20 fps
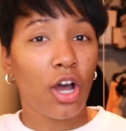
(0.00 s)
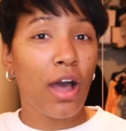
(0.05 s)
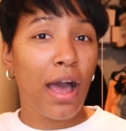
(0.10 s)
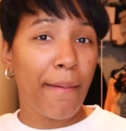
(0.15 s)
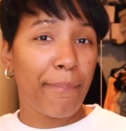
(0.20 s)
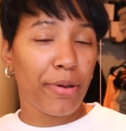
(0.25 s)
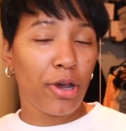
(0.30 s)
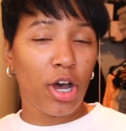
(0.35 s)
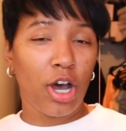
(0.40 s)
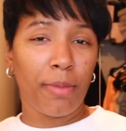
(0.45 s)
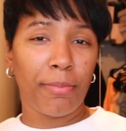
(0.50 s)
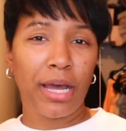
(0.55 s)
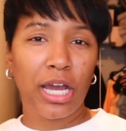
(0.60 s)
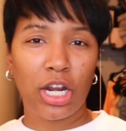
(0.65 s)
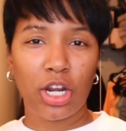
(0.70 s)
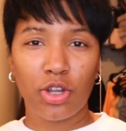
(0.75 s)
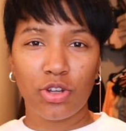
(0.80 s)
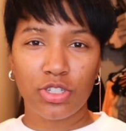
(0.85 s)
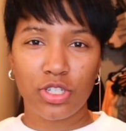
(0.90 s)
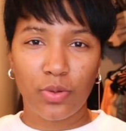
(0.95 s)
I put all my
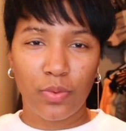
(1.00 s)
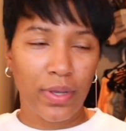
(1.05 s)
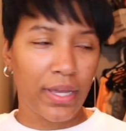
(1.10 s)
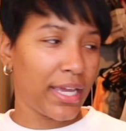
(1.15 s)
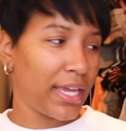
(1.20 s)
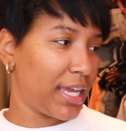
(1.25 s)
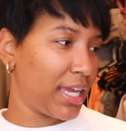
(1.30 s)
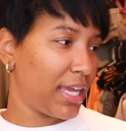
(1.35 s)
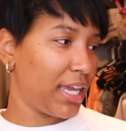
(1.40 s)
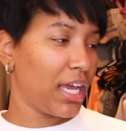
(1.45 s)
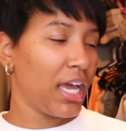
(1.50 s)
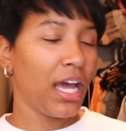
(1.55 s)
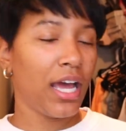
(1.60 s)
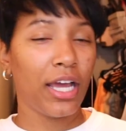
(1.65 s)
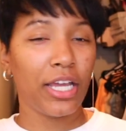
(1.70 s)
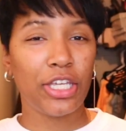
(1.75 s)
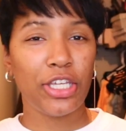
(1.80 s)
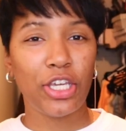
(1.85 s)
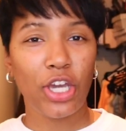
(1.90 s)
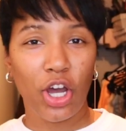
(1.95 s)
clothes away.
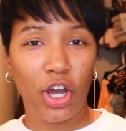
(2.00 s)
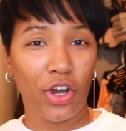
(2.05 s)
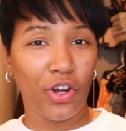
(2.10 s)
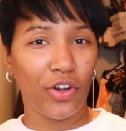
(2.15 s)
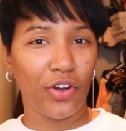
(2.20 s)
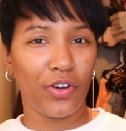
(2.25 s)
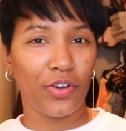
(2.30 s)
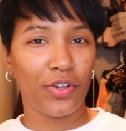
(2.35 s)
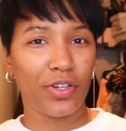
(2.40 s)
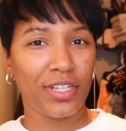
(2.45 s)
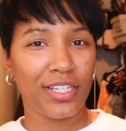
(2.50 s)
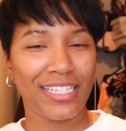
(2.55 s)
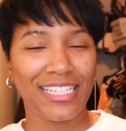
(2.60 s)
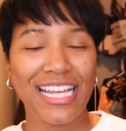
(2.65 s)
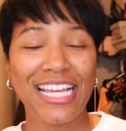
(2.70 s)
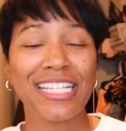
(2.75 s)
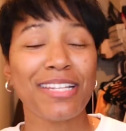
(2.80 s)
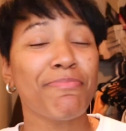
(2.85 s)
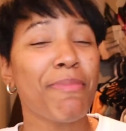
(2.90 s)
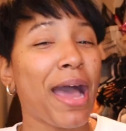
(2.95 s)
Y'all,
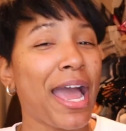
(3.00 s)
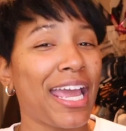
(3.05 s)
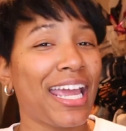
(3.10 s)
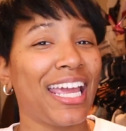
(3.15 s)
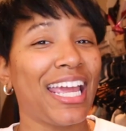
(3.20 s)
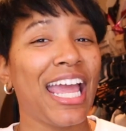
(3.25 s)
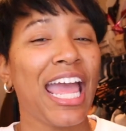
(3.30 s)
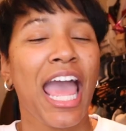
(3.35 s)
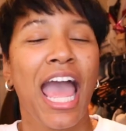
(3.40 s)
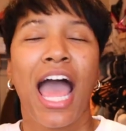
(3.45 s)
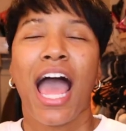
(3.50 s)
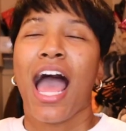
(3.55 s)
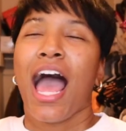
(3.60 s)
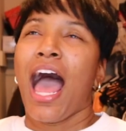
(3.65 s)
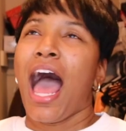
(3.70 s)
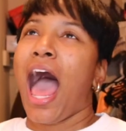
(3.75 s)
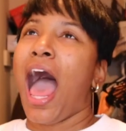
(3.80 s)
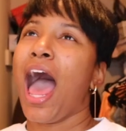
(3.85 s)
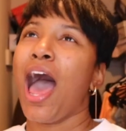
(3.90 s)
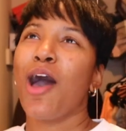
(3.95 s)
this might,
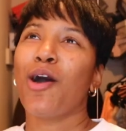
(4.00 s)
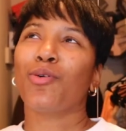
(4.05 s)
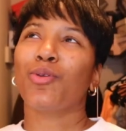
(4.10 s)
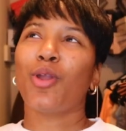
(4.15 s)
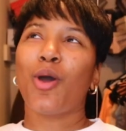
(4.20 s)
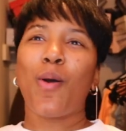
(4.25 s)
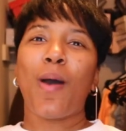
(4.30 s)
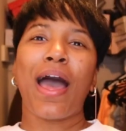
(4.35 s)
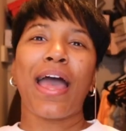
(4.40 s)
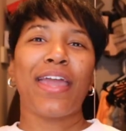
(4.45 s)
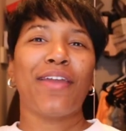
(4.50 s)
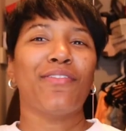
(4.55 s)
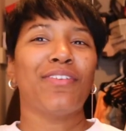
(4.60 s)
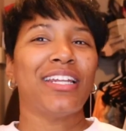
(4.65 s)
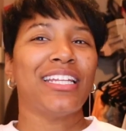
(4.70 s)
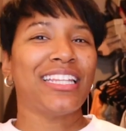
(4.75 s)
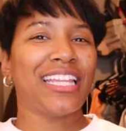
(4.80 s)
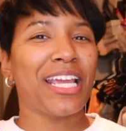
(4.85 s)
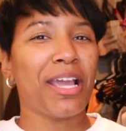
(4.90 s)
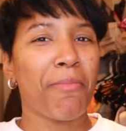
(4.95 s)
I don't know, I ain't
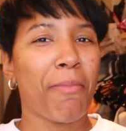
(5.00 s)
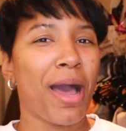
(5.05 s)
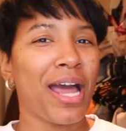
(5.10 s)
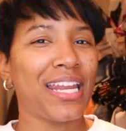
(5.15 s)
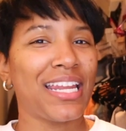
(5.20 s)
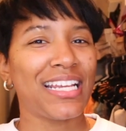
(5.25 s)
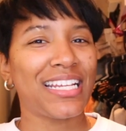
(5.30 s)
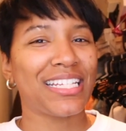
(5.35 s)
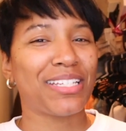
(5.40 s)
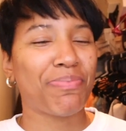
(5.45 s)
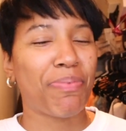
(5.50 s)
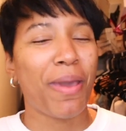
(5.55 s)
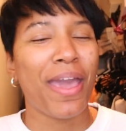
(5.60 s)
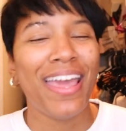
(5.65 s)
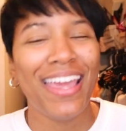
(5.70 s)
really think about this.